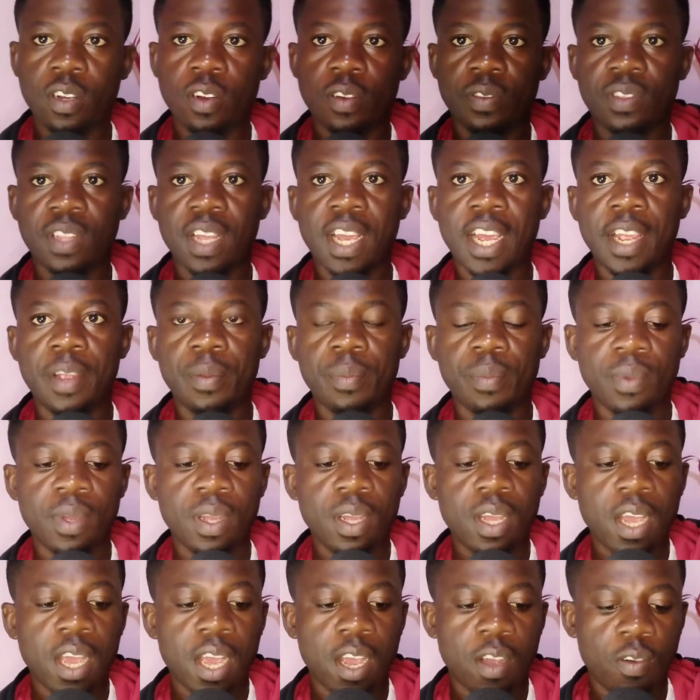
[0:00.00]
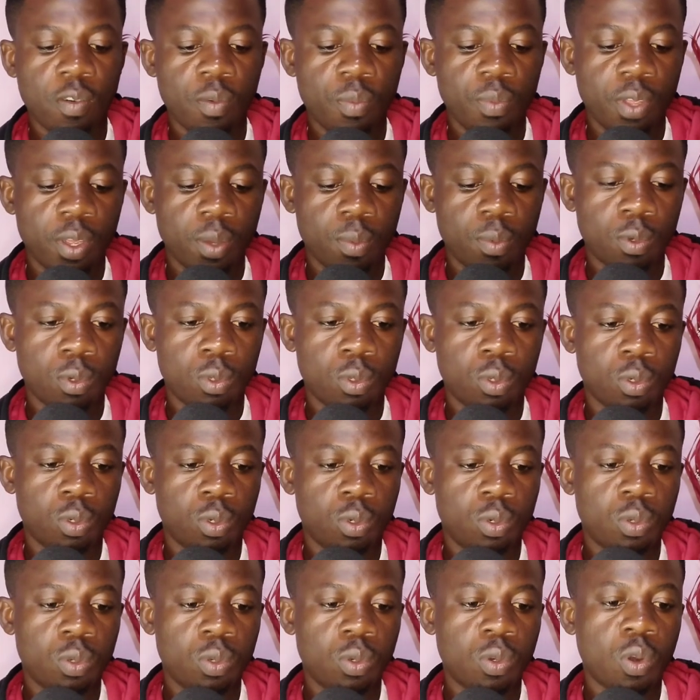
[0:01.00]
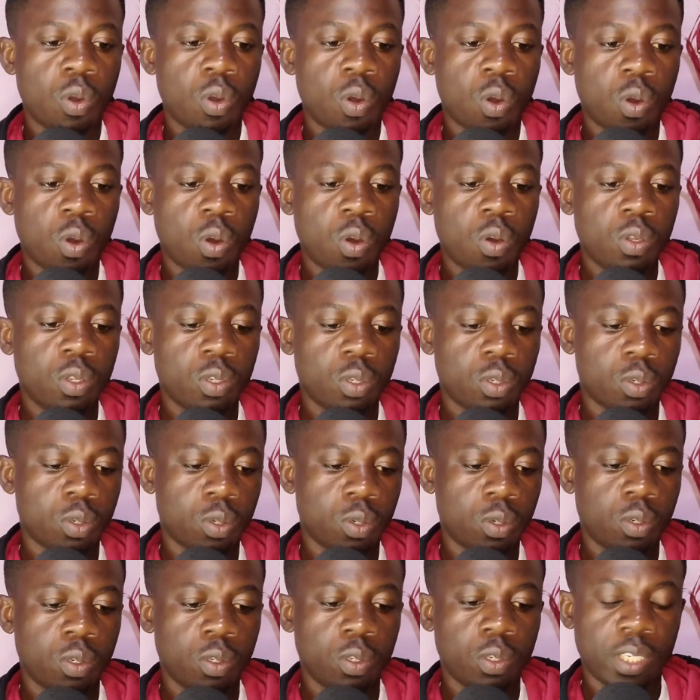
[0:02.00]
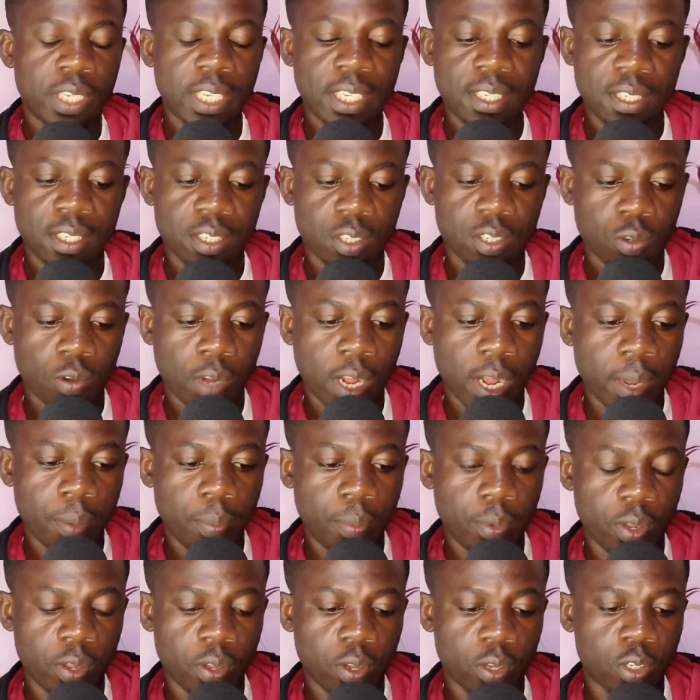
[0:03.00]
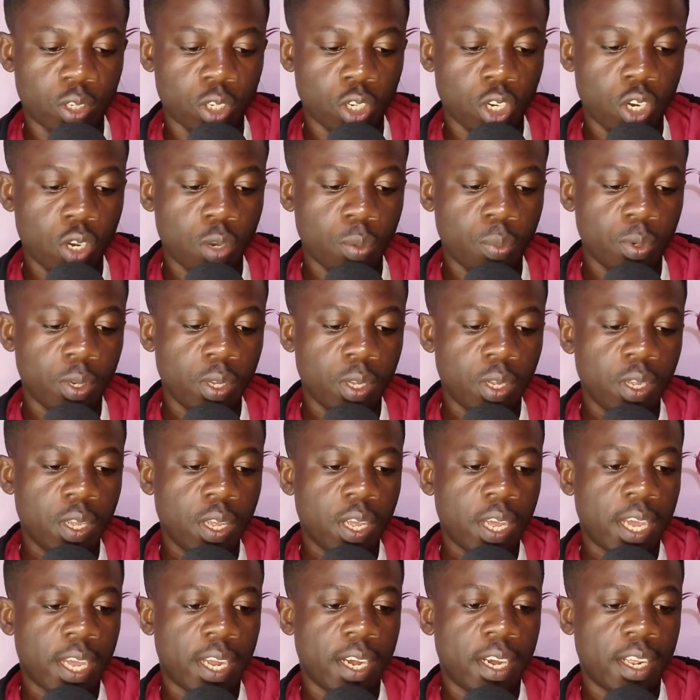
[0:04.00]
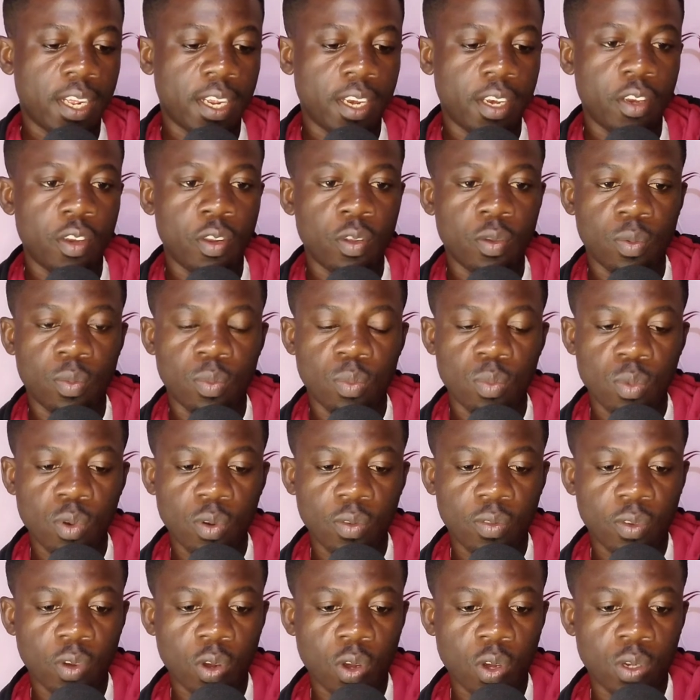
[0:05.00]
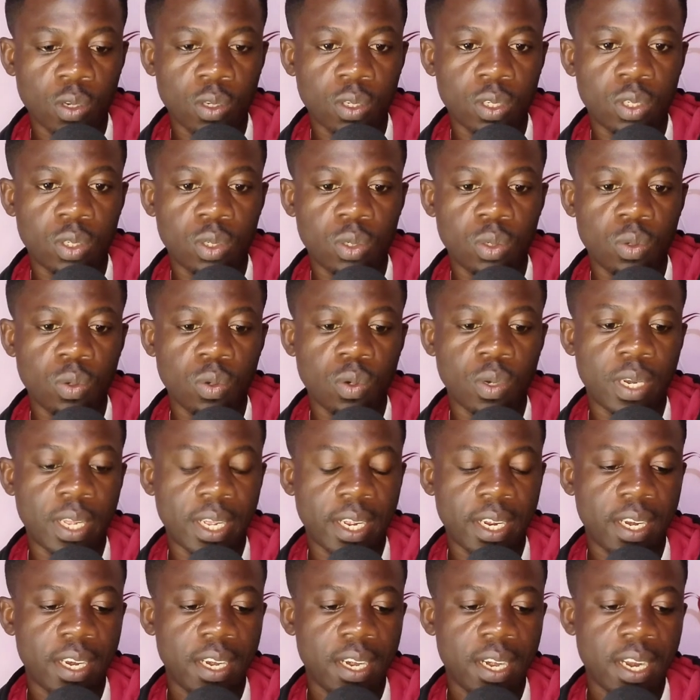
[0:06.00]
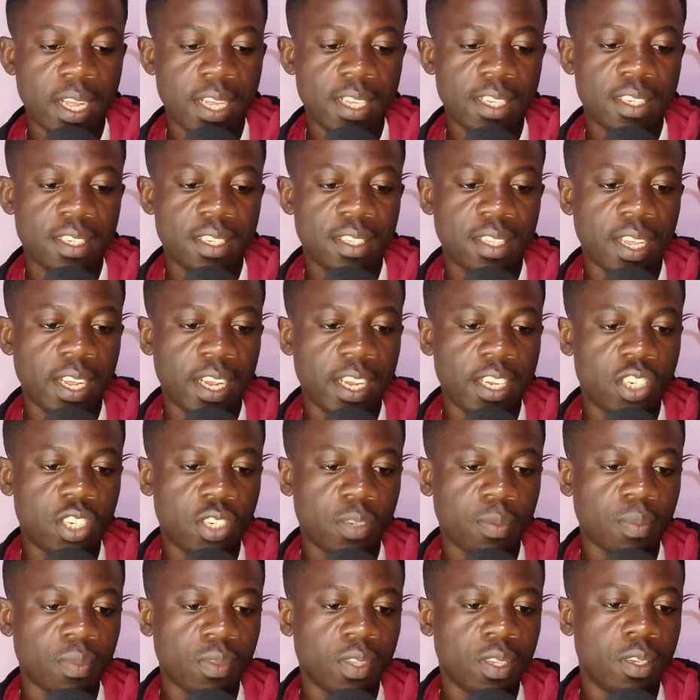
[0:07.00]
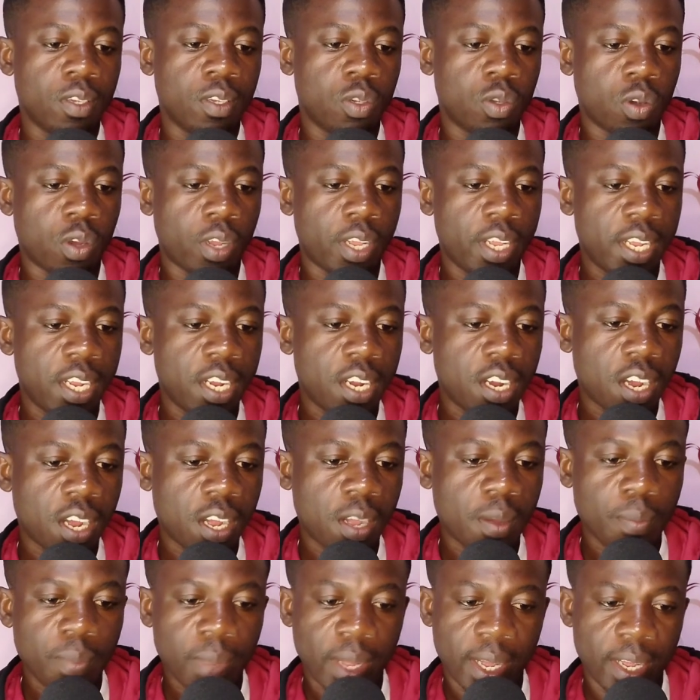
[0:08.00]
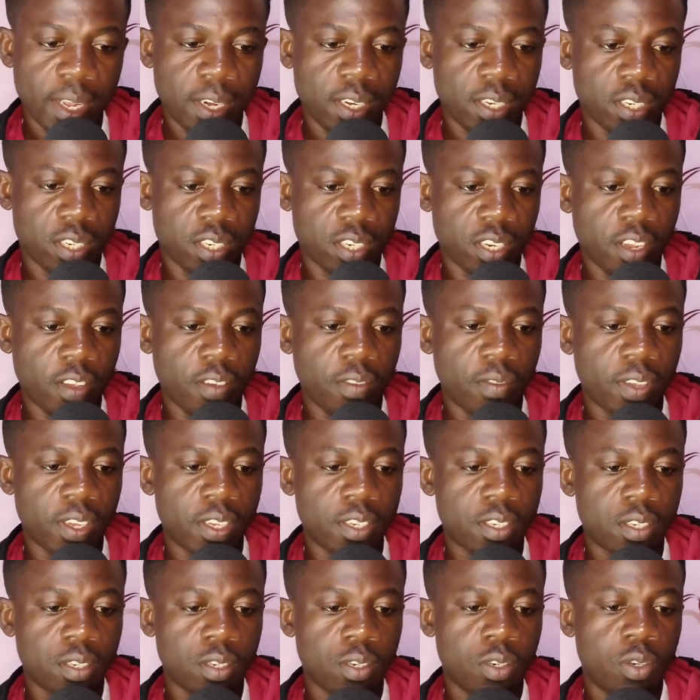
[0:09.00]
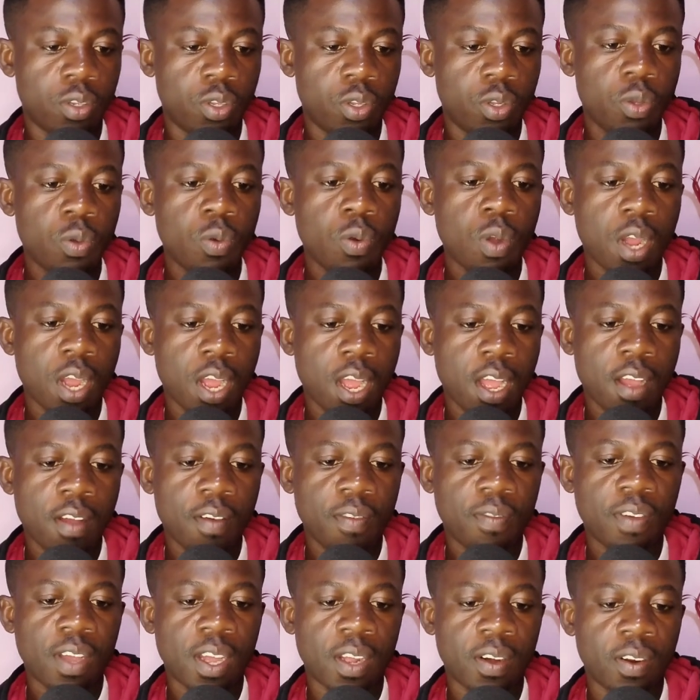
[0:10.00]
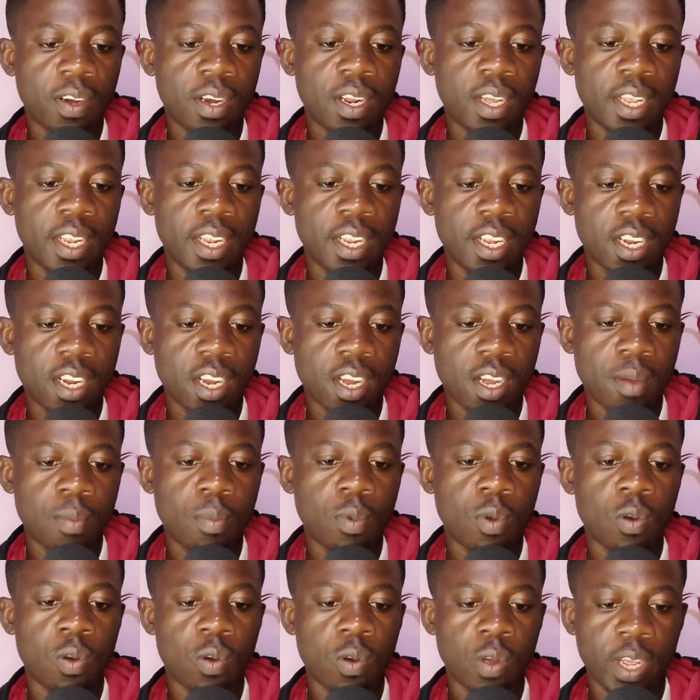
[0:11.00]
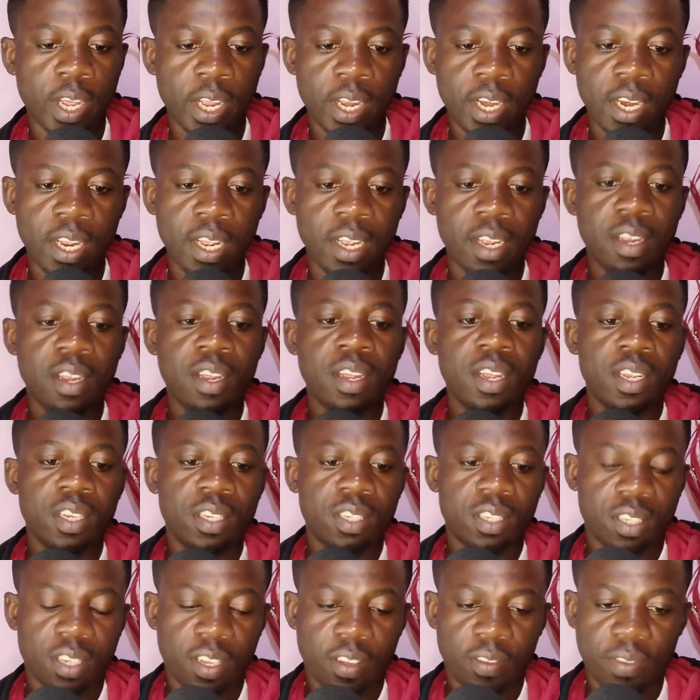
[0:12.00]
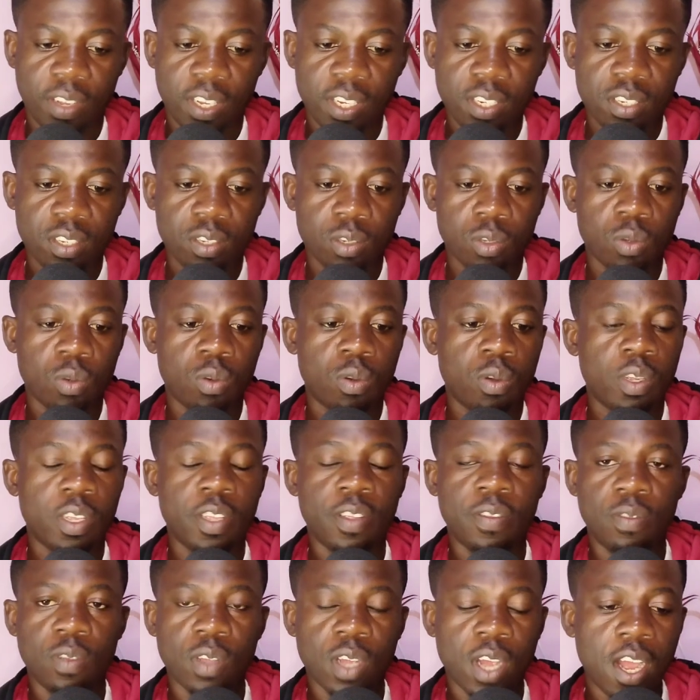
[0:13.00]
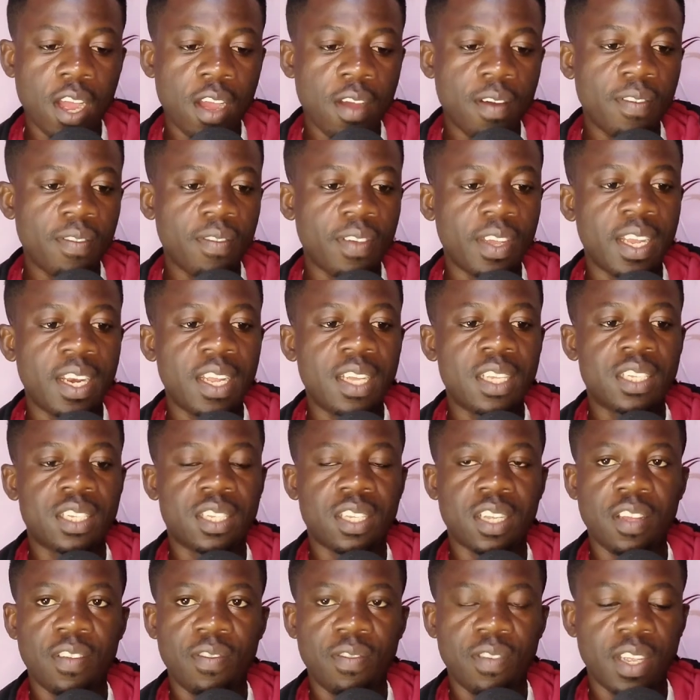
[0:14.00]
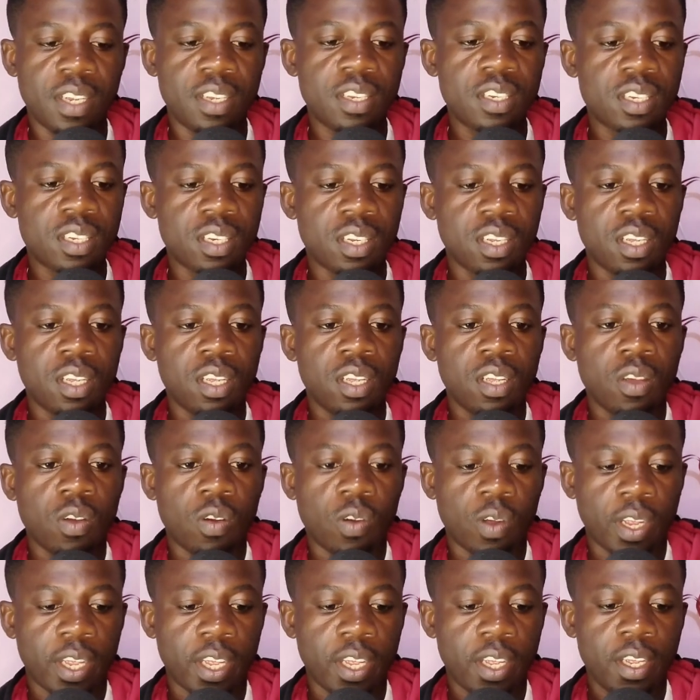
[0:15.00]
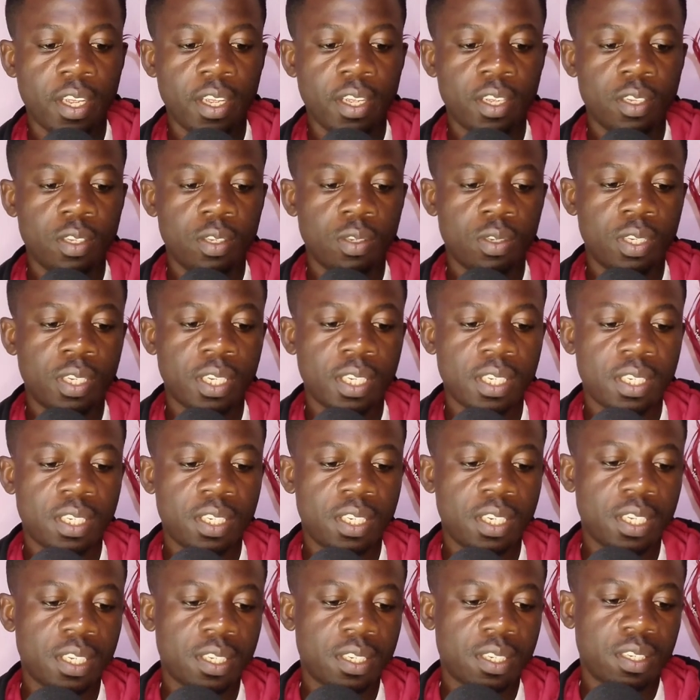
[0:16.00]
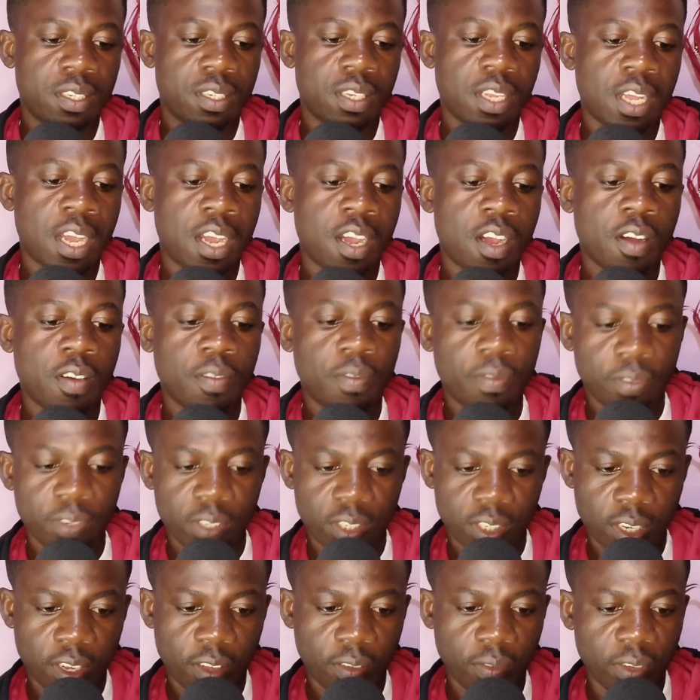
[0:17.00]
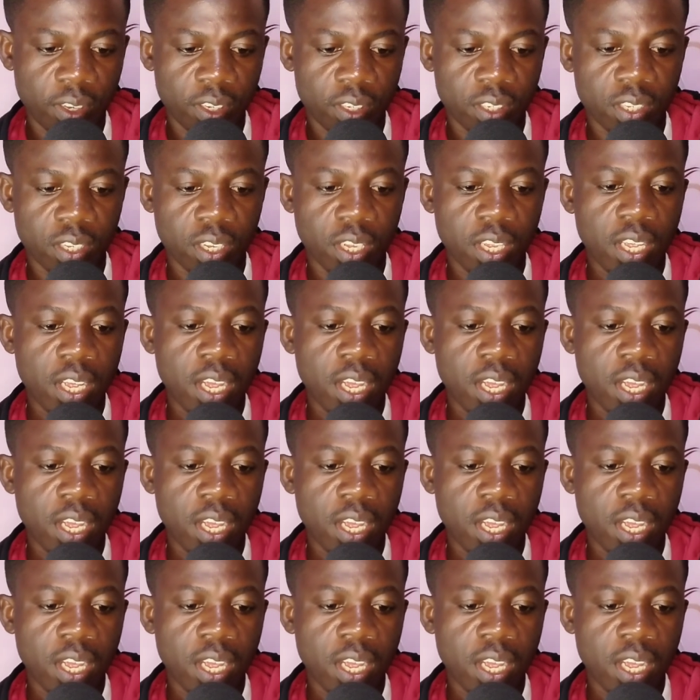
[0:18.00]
of time, I won't be able to do all, so you just describe your job and then you move on to the next stage. Your income and savings. Do you have another income or any savings? So if you have any savings, okay, just yes, I have savings.